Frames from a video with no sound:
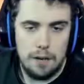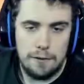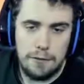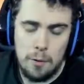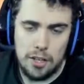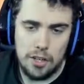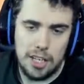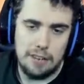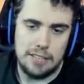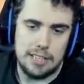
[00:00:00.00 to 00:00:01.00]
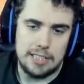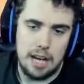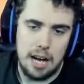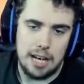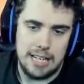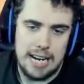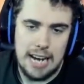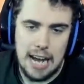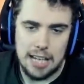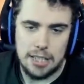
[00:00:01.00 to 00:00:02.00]
Throw in on the left-hand side in
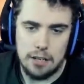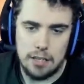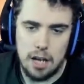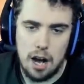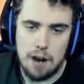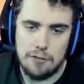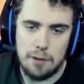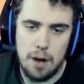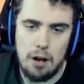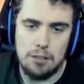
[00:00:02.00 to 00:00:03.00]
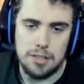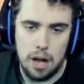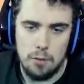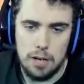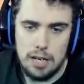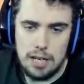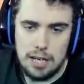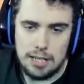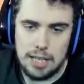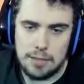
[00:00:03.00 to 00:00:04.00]
Lazio's half. Grimaldo,
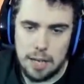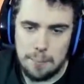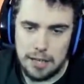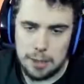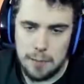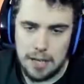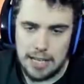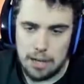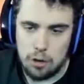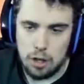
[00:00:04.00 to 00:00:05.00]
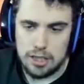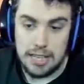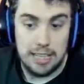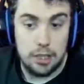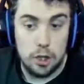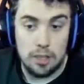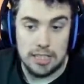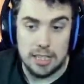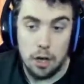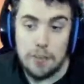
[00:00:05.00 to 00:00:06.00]
is he able to get past this man and get a cross in? He does.
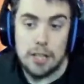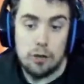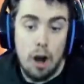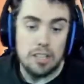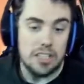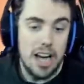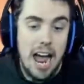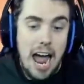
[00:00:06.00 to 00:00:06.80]
It's a lovely cross.